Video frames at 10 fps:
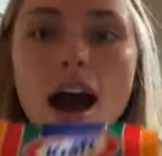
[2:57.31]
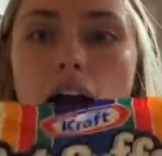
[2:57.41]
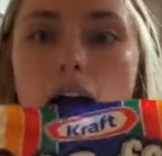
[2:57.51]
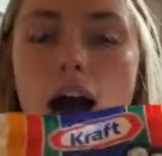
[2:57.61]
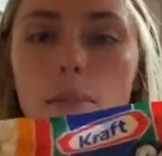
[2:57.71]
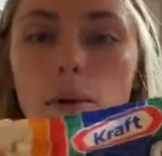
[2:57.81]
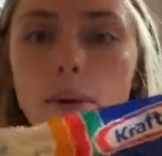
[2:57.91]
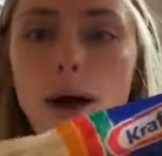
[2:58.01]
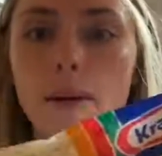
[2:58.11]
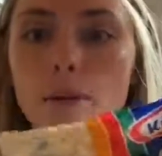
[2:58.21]

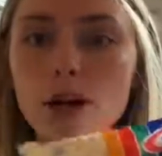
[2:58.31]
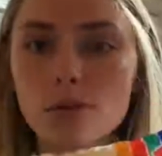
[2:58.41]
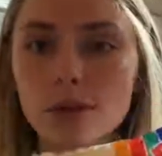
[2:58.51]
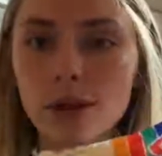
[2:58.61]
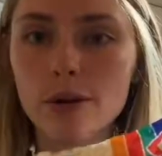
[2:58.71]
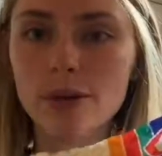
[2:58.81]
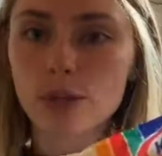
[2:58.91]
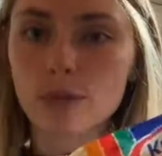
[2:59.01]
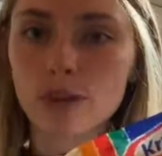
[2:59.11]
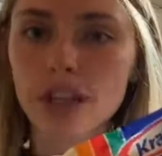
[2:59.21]
But marshmallows
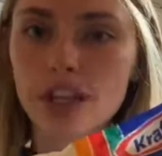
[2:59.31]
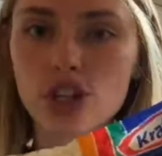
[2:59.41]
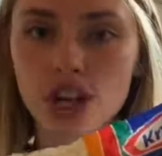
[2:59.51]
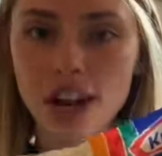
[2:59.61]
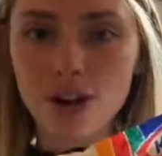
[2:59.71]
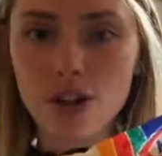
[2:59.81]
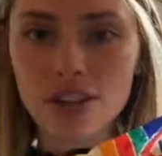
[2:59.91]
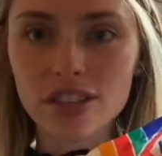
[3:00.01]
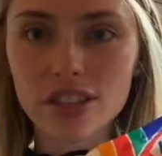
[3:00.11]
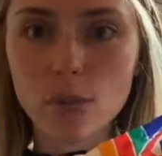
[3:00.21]
to really channel
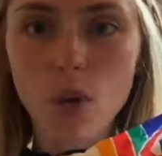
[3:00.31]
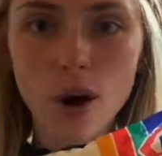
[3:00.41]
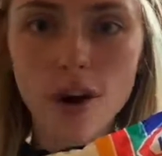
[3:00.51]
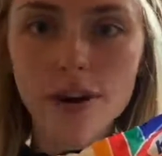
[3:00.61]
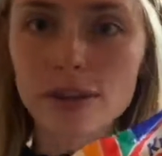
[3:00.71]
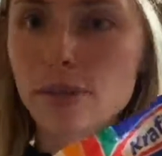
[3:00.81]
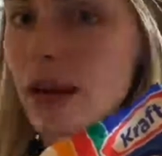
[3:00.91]
the s'mores